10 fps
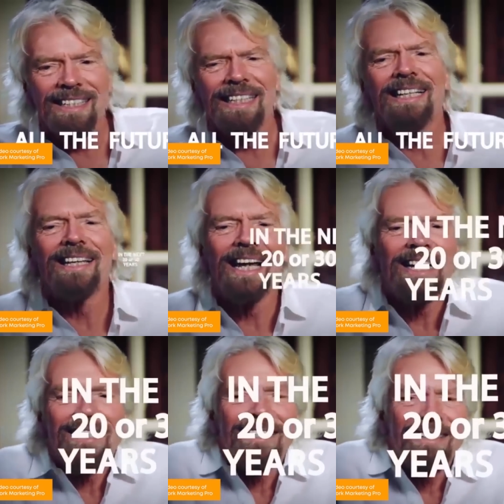in the
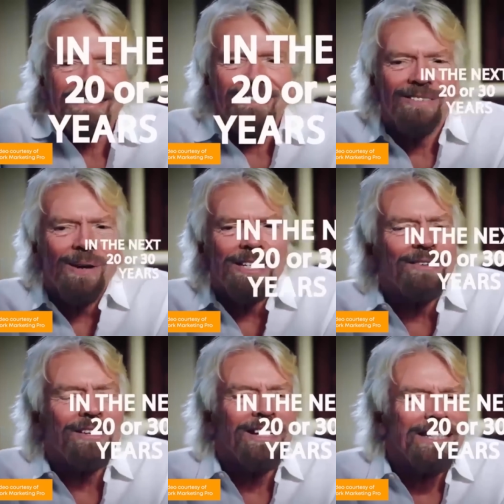next
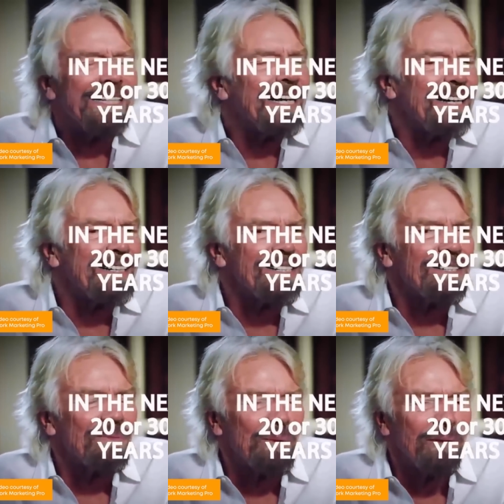twenty or thirty
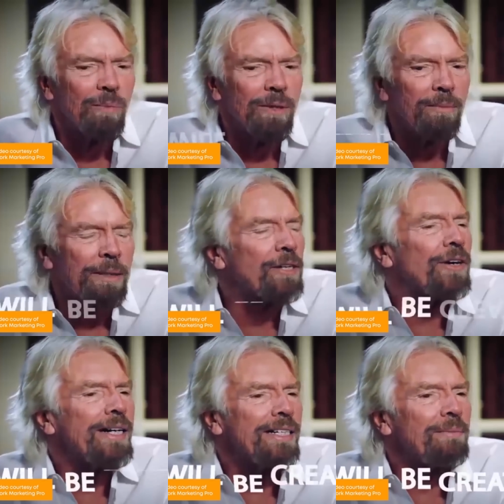years will, will be
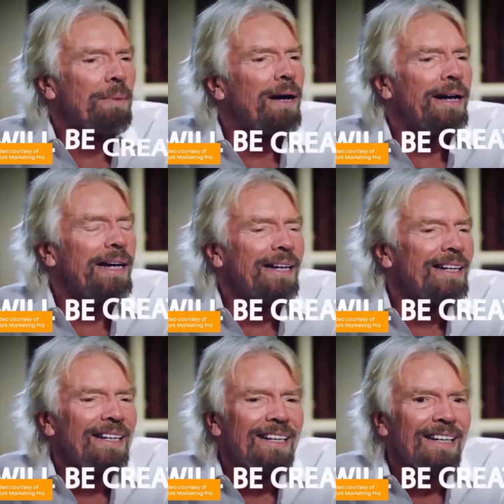created by
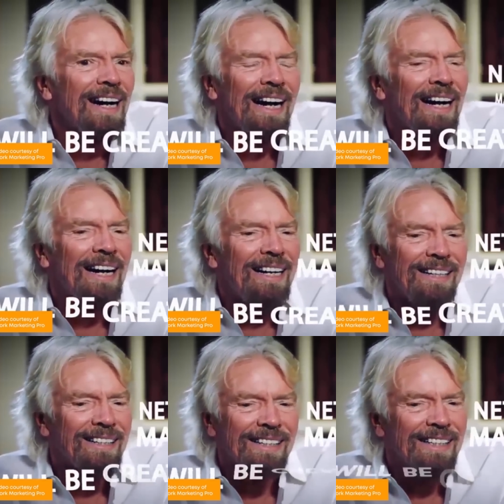
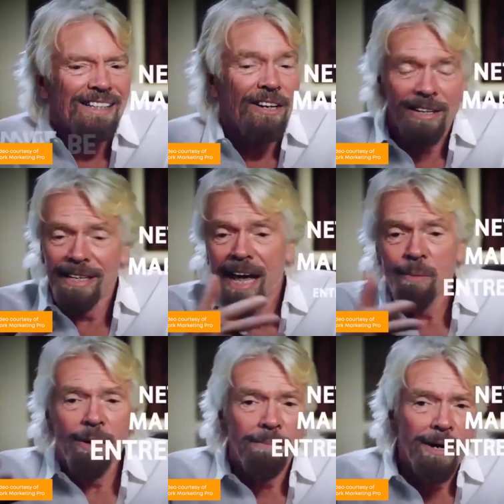uh, you know,
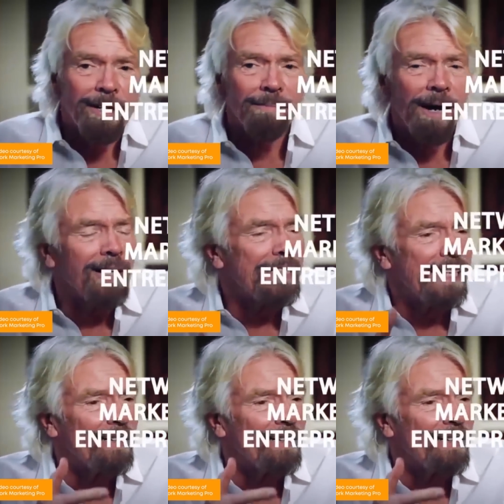network marketing